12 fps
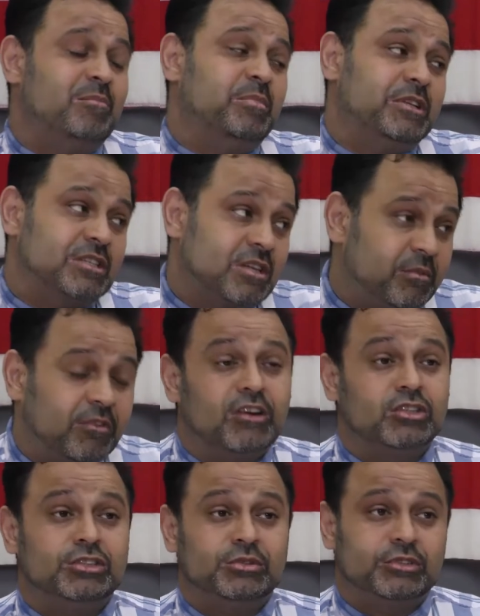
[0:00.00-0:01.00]
But some of
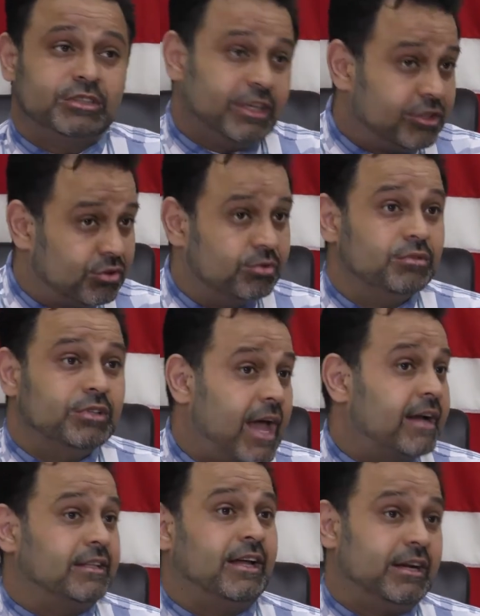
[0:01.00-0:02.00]
our youth, they do
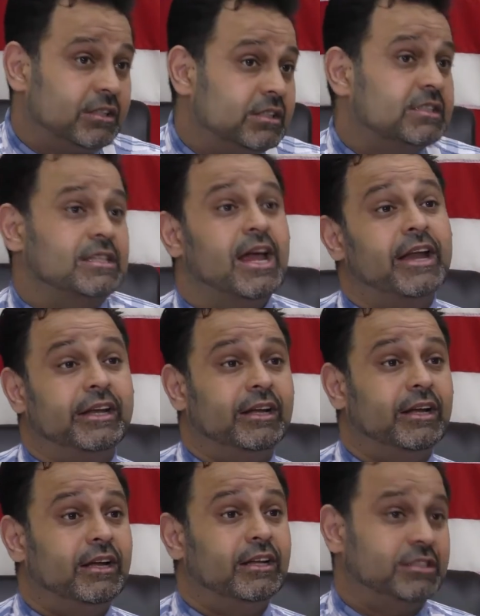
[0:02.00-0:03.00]
lack that understanding.
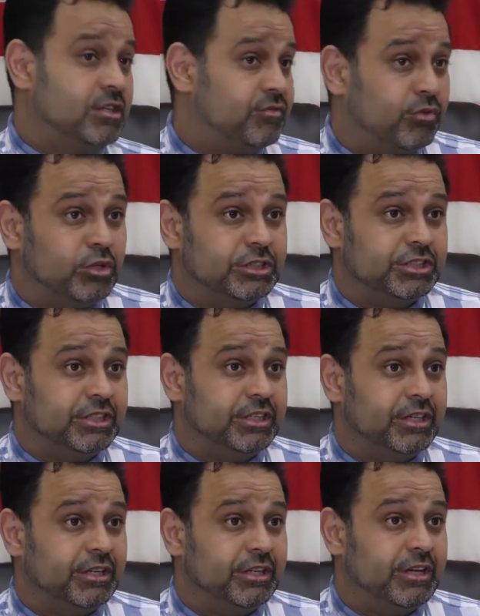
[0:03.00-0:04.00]
It's unfortunate.
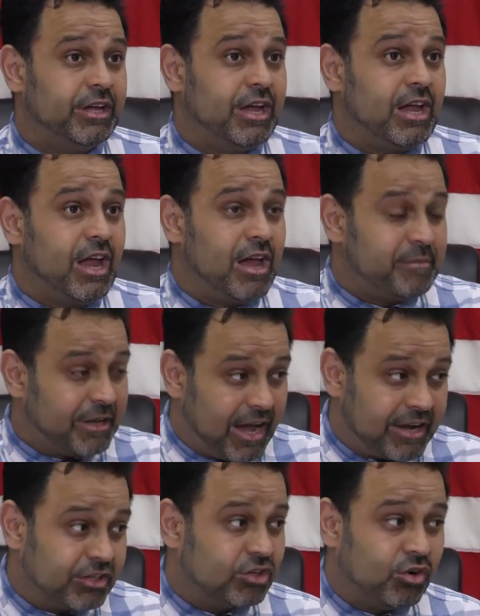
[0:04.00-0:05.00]
I mean,
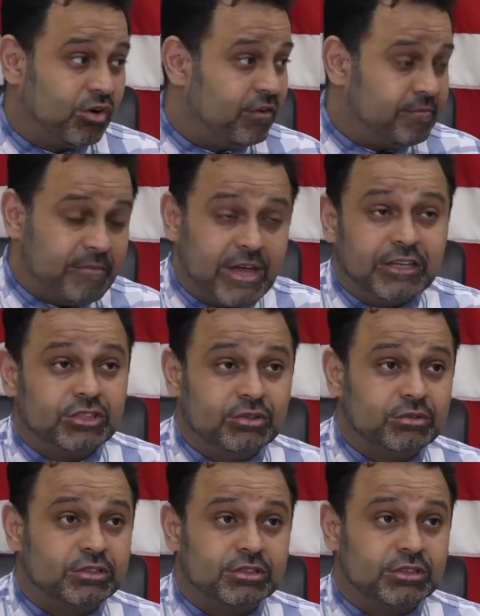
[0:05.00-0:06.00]
I know of many
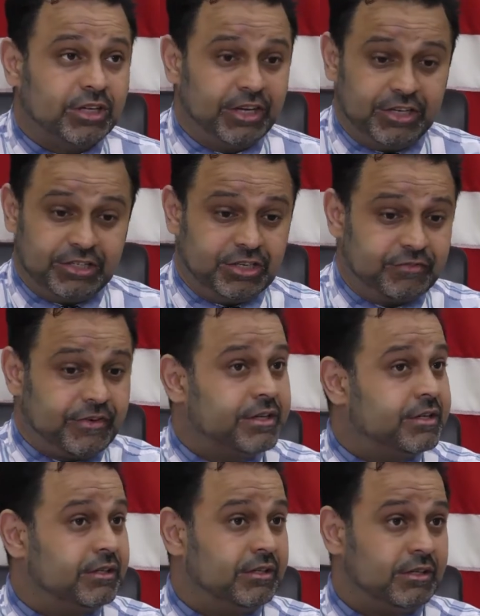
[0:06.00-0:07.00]
youths in
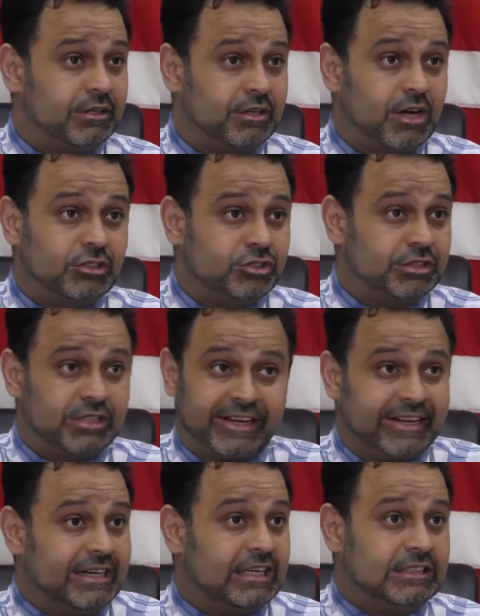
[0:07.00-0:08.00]
different countries,
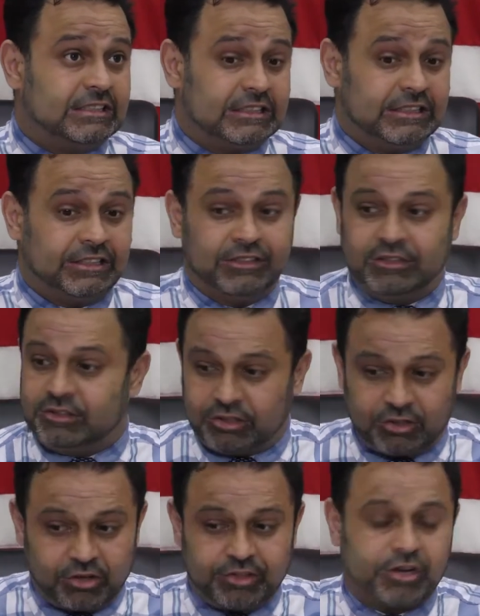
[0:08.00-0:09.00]
like in London.
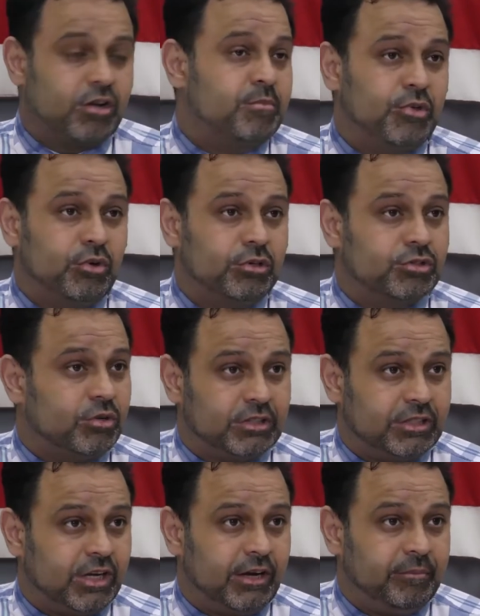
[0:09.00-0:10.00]
They're on their computers all
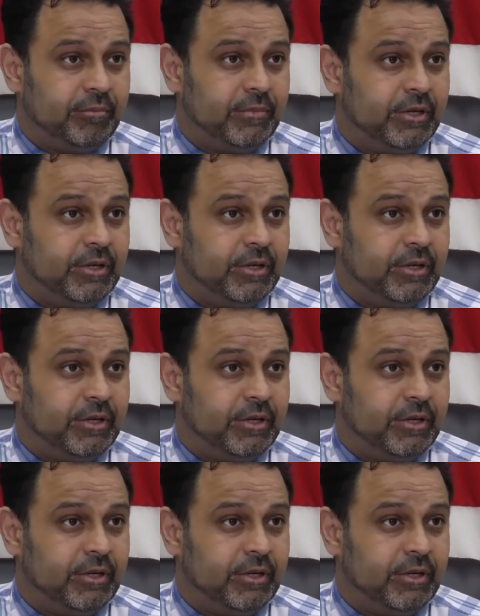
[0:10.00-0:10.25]
the time.